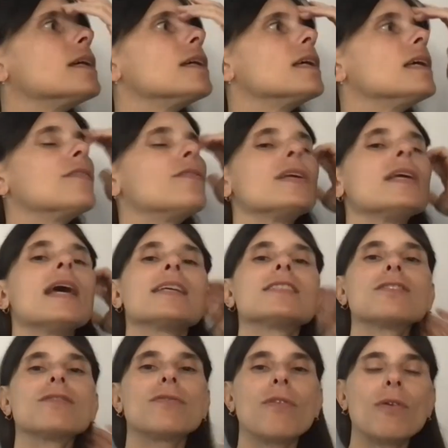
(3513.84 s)
if he
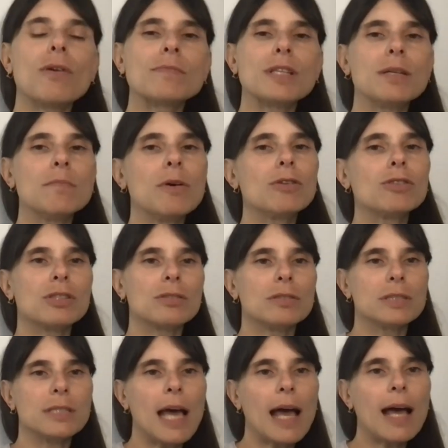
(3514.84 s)
hasn't formed an emotional
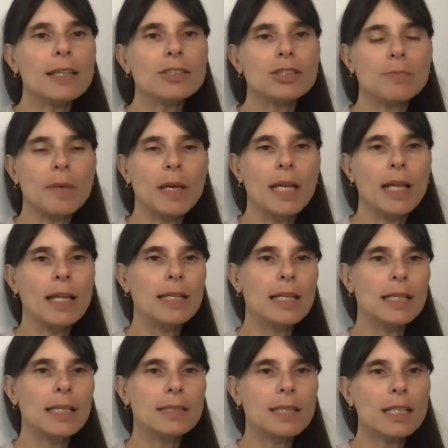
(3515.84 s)
attachment and he
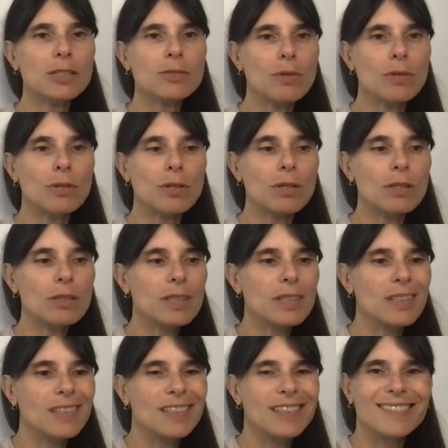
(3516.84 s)
has sex with her,
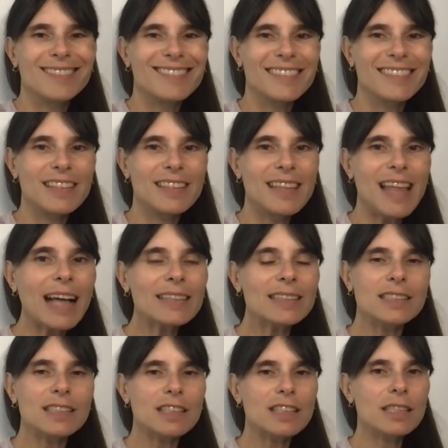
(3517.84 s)

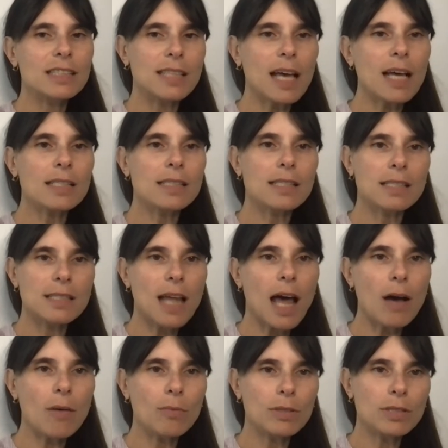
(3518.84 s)
that's, the sex is
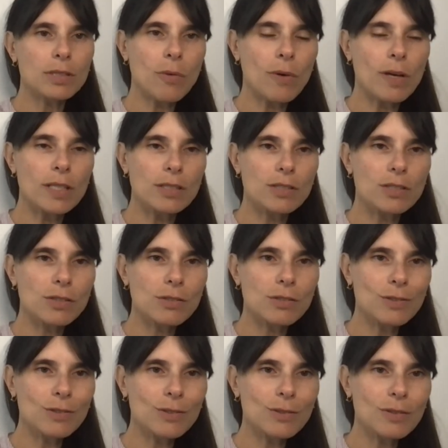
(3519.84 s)
not what's going
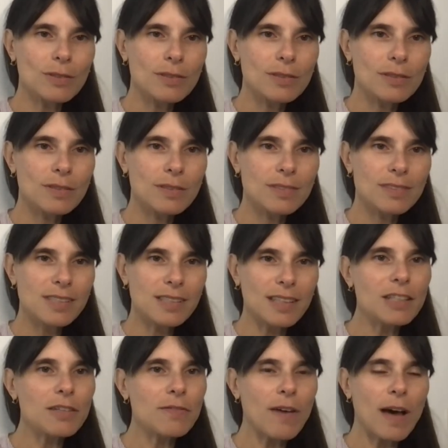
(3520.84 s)
to
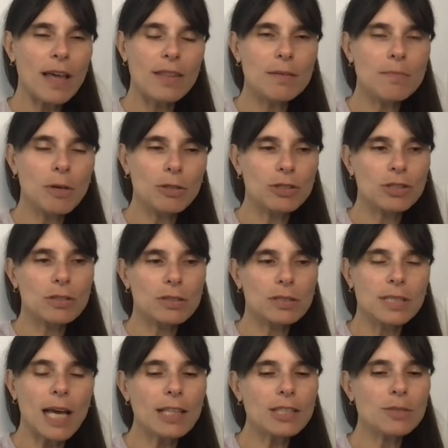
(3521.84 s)
solidify the emotional
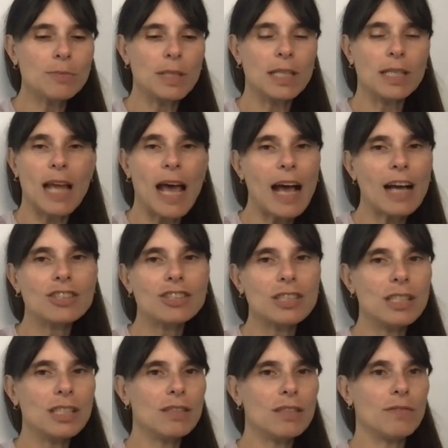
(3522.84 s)
attachment. It could
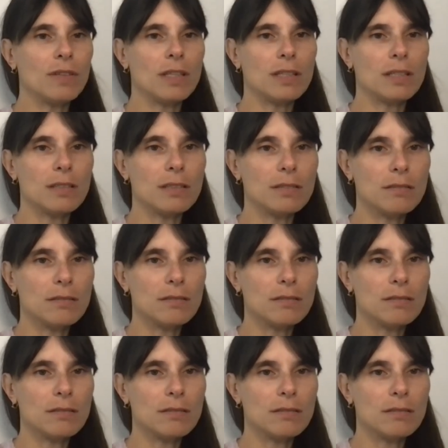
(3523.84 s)
actually, even